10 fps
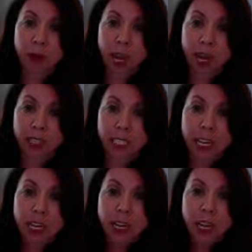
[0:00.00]
read,
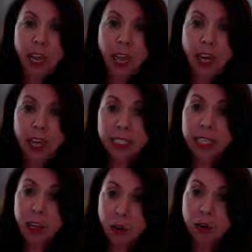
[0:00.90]
and as
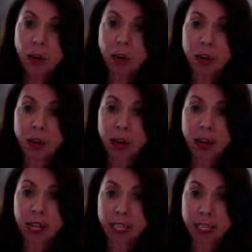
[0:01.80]
I go along,
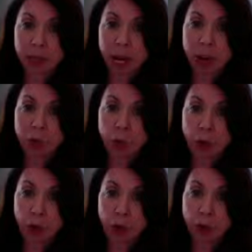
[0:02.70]
I clip out
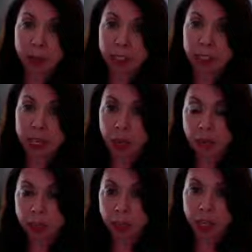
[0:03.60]
words and
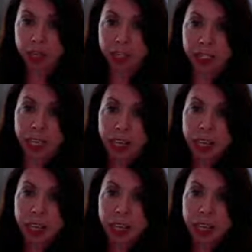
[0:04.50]
images